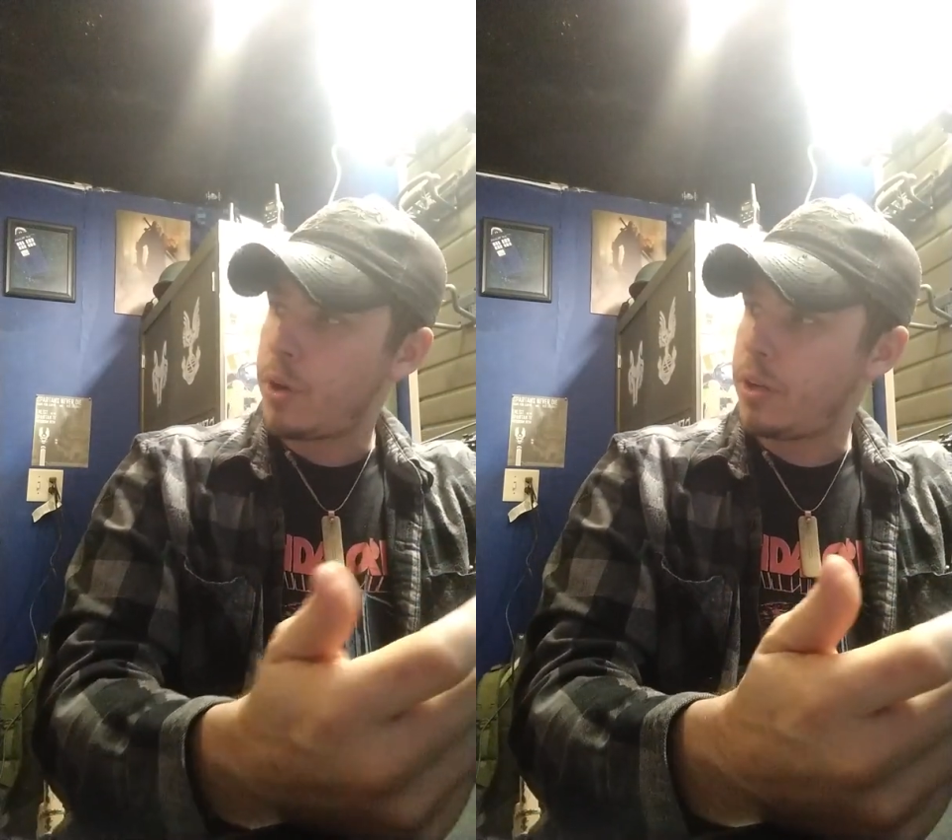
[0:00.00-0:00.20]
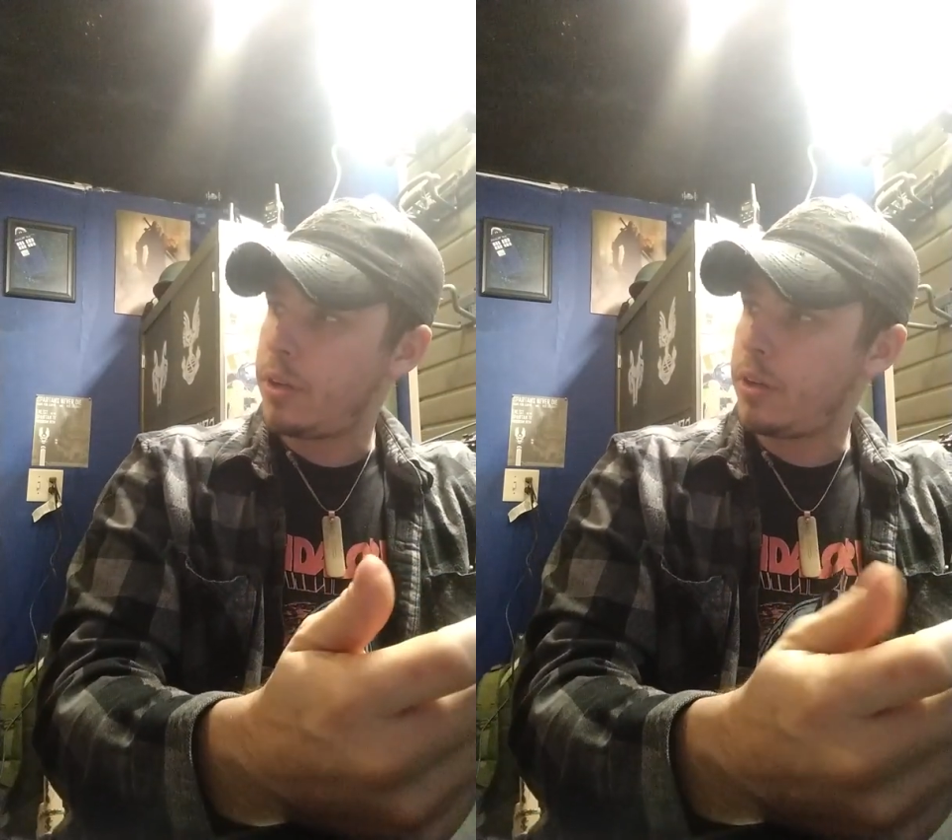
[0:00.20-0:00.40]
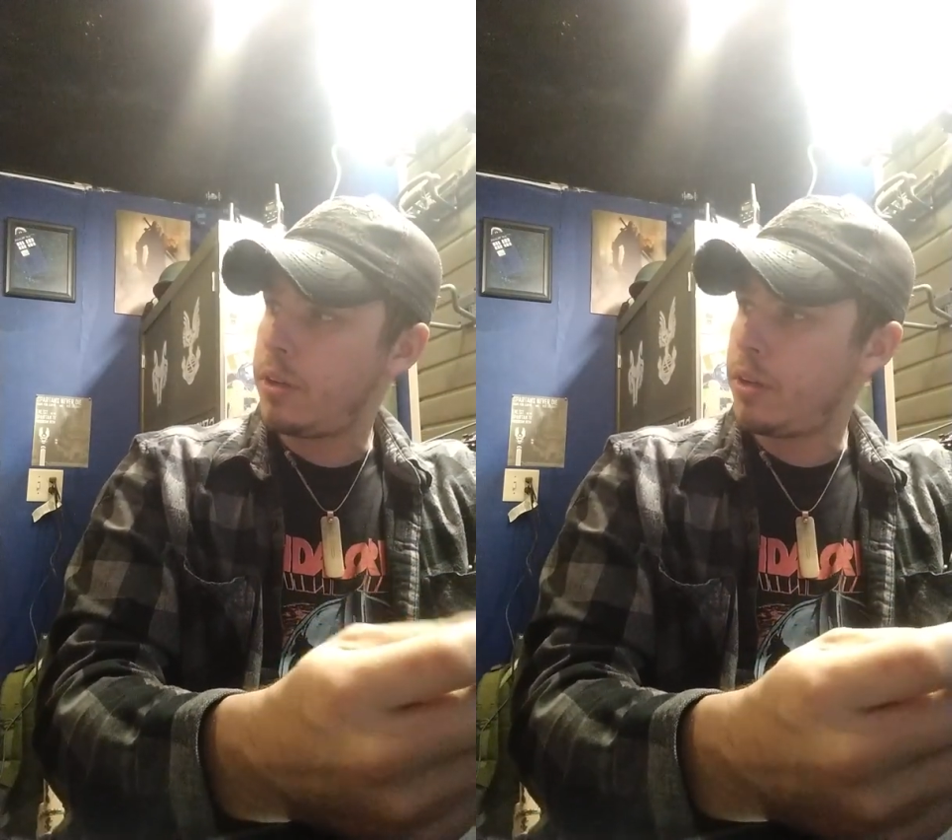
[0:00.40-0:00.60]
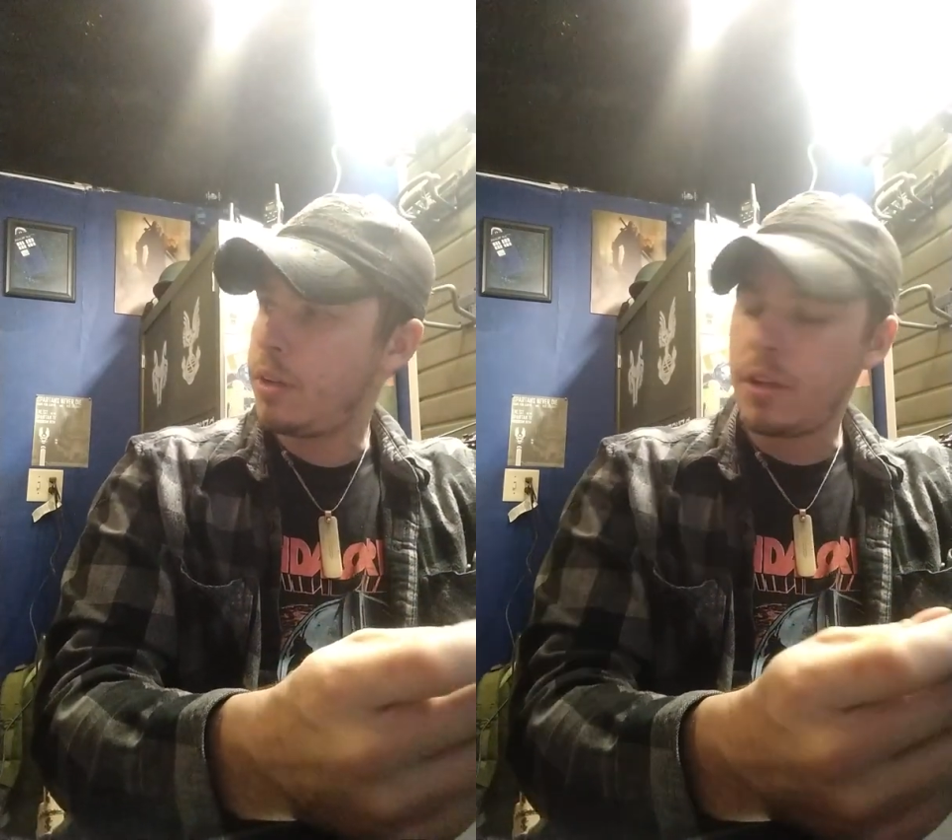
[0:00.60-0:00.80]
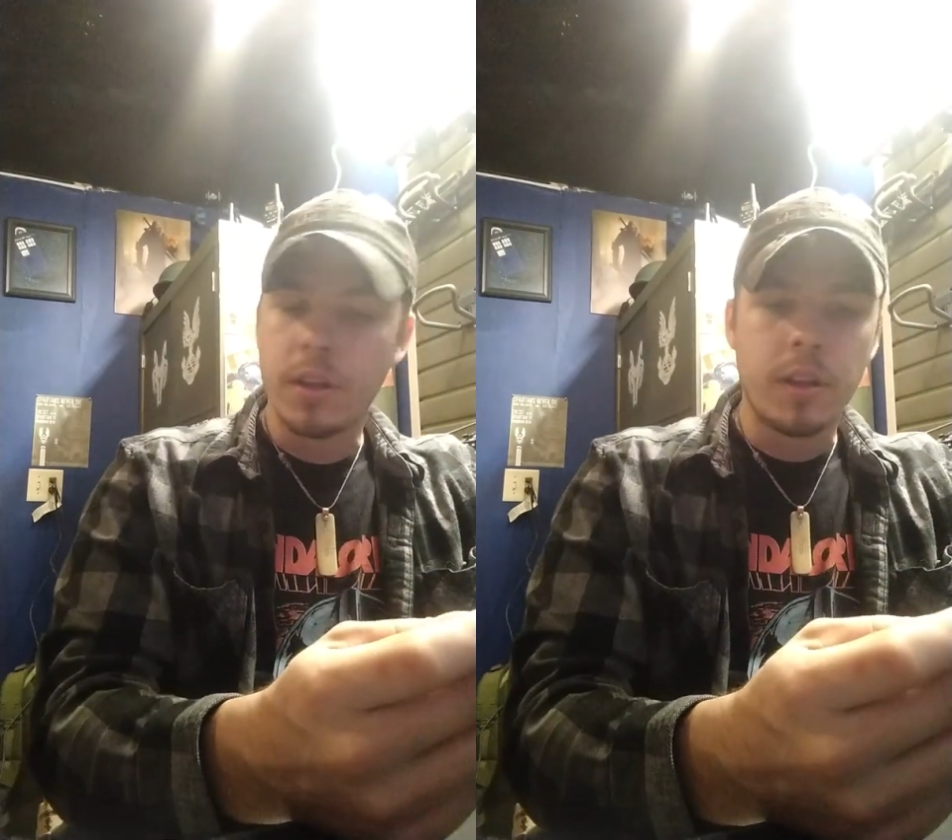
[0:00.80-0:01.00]
one.
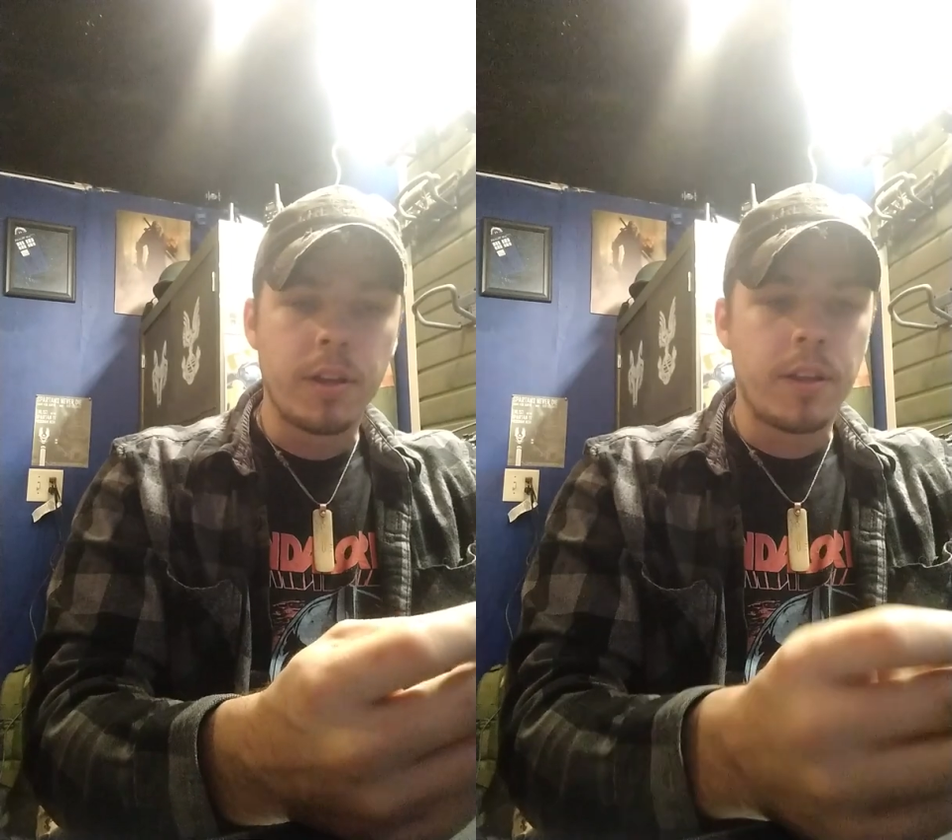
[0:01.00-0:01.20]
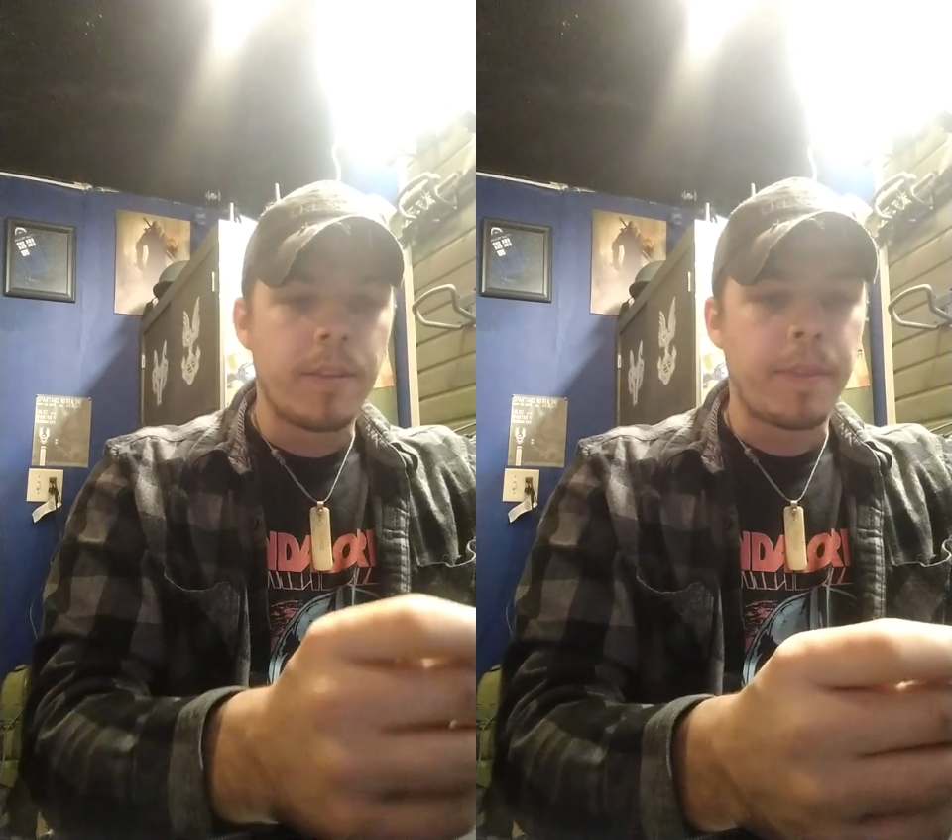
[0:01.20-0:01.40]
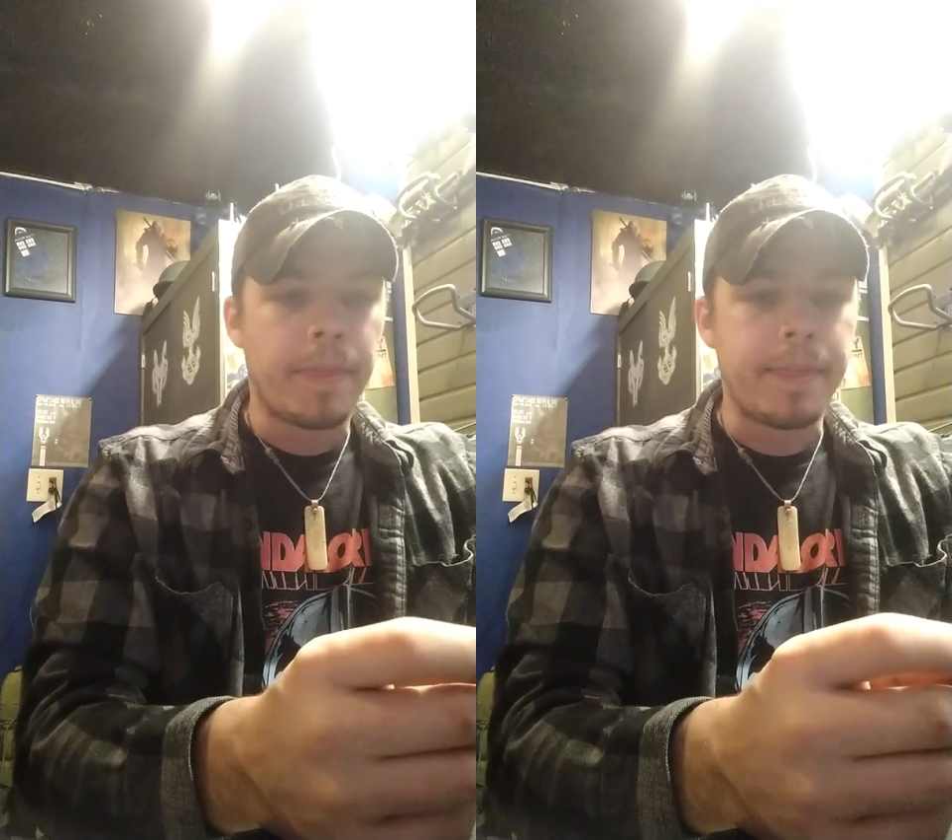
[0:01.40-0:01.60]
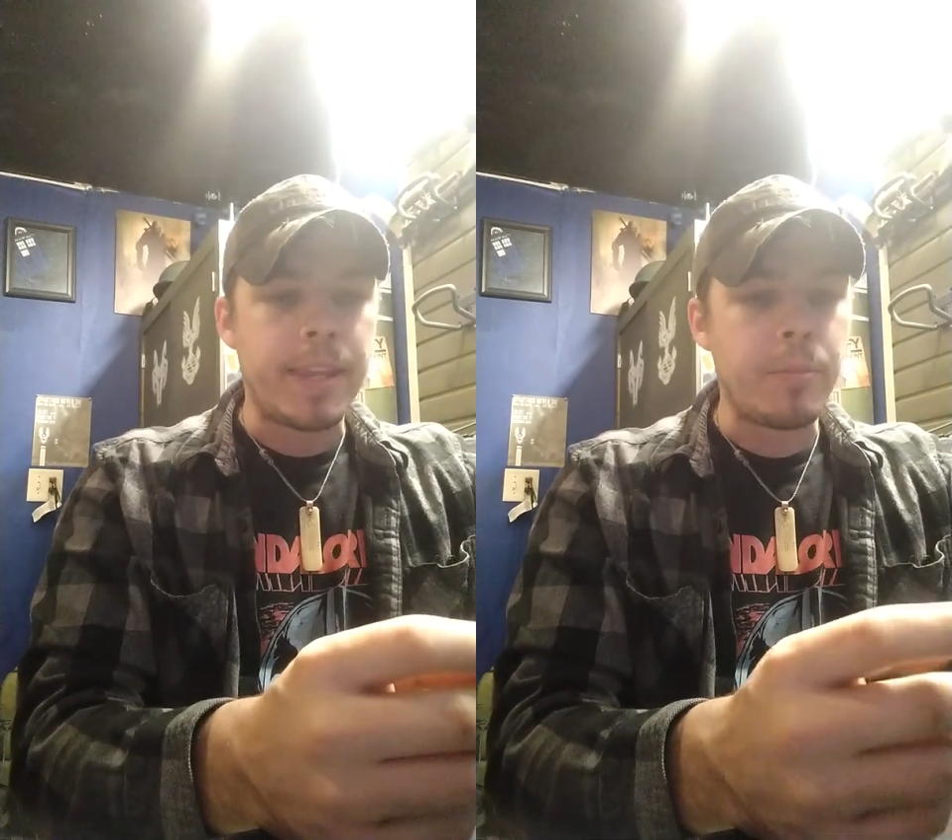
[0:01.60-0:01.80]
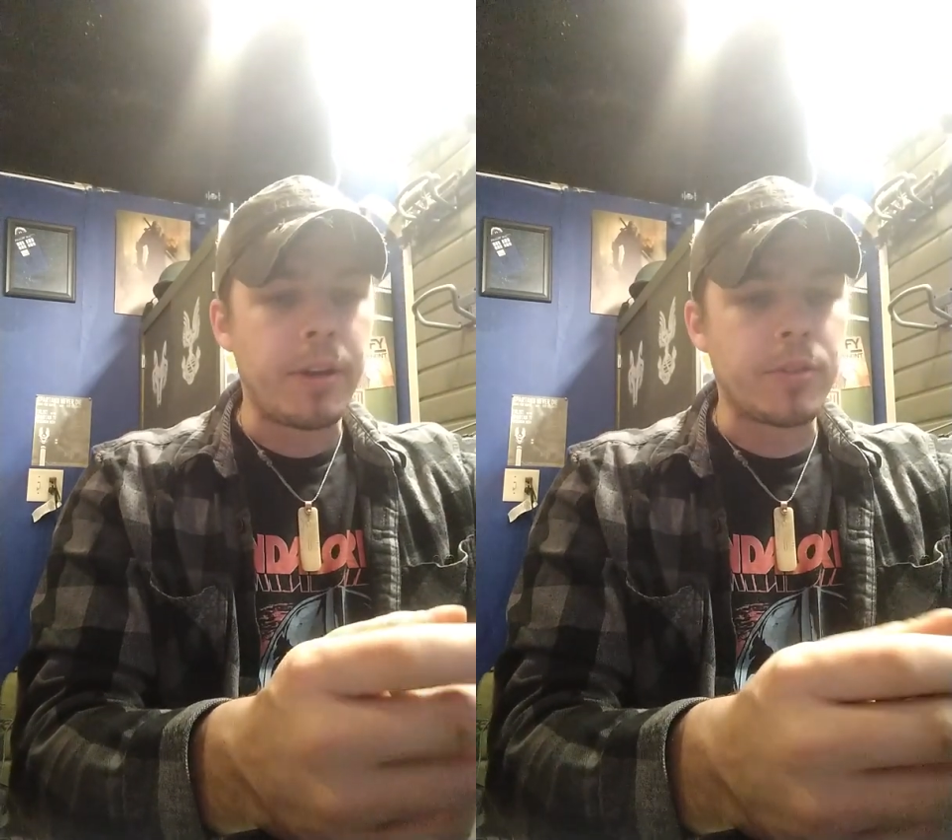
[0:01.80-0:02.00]

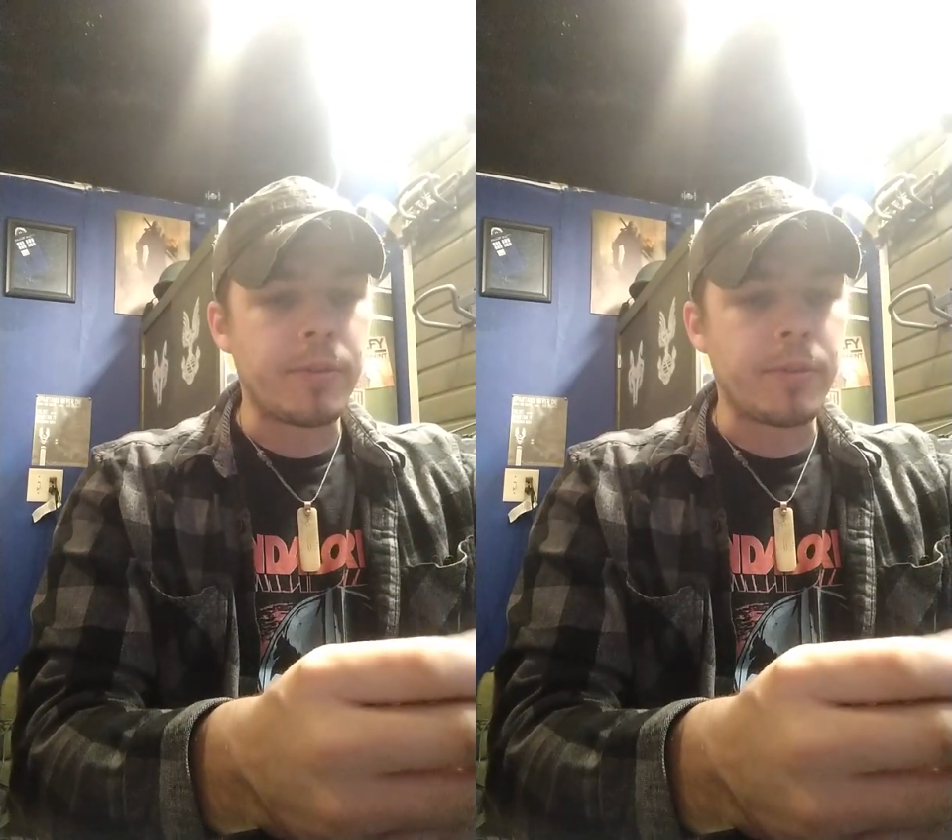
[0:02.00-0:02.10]
Team Wendy